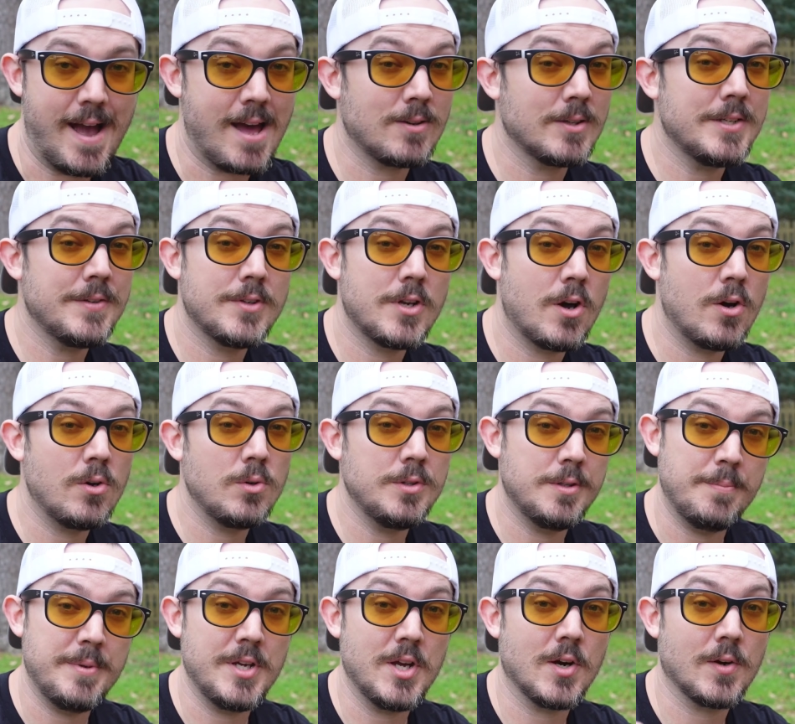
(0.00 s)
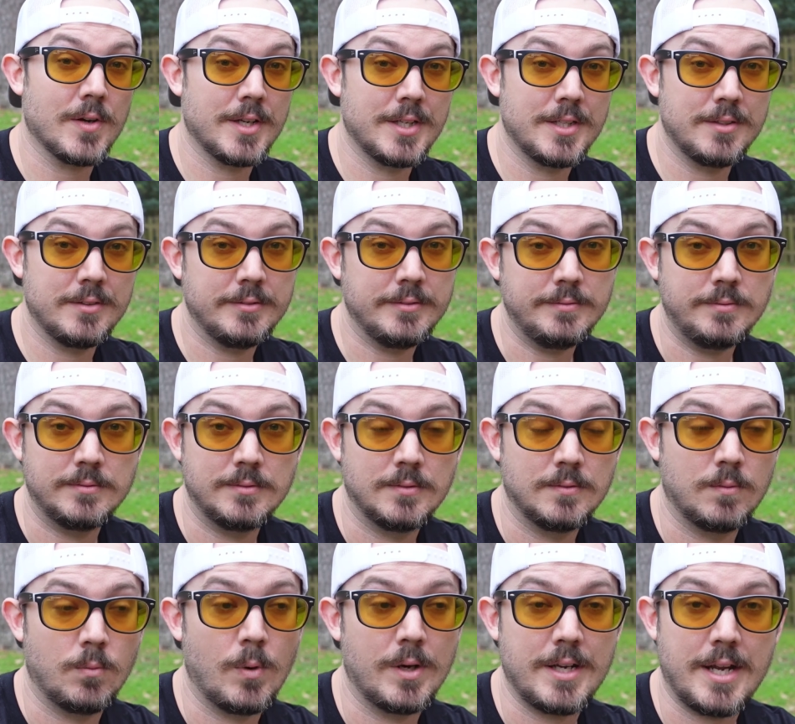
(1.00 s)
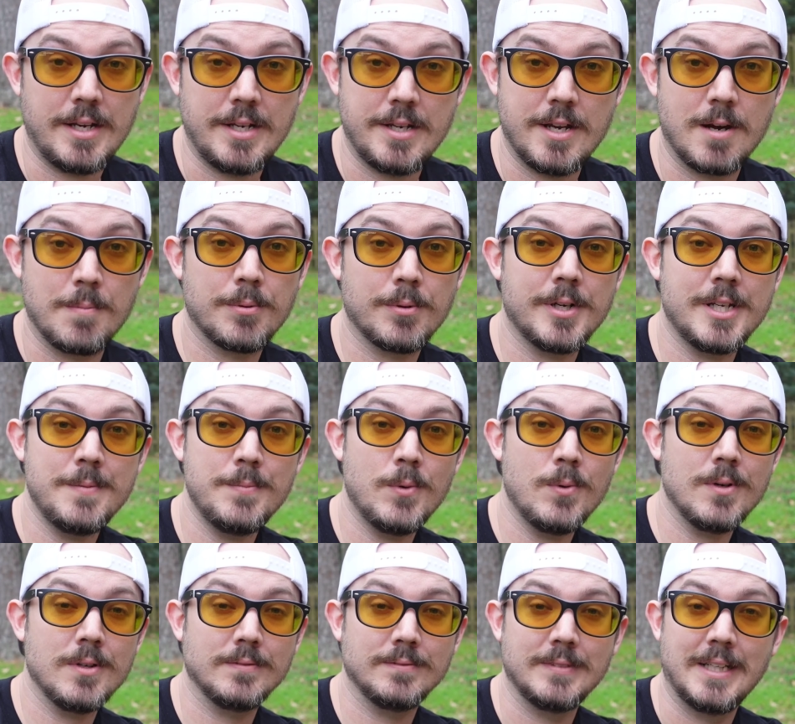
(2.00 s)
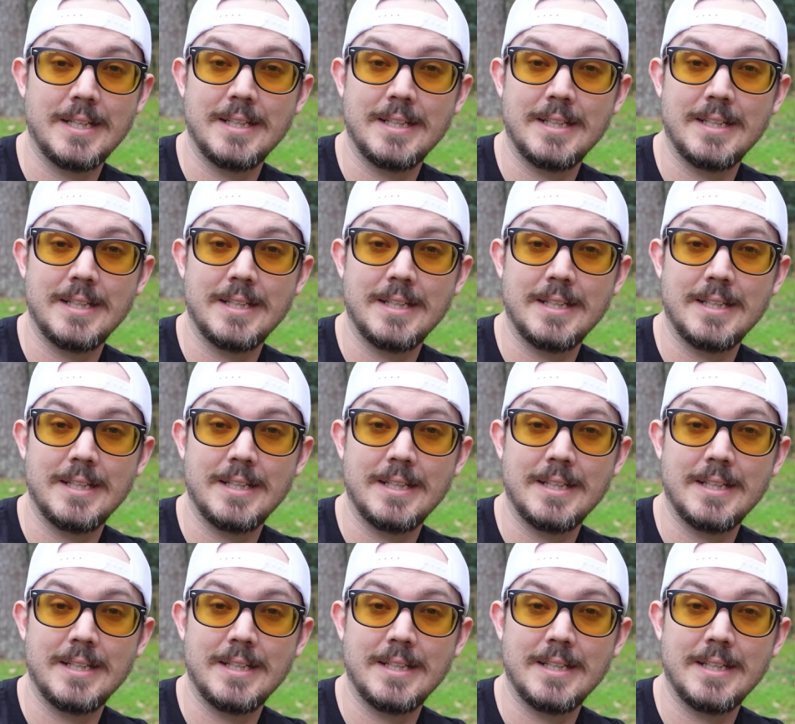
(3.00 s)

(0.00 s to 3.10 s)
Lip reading: I don't even own the BRN 180 upper anymore.